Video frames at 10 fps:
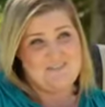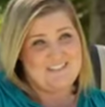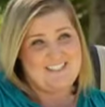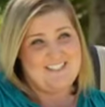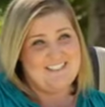
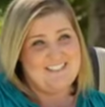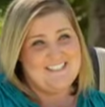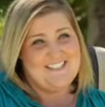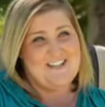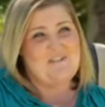really.
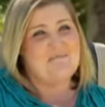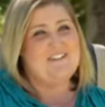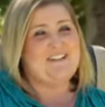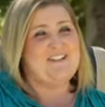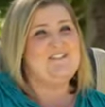
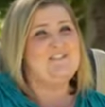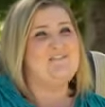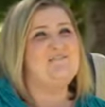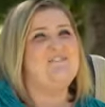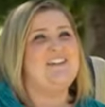When I
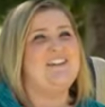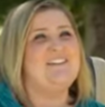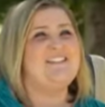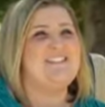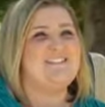do,
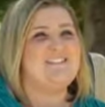it's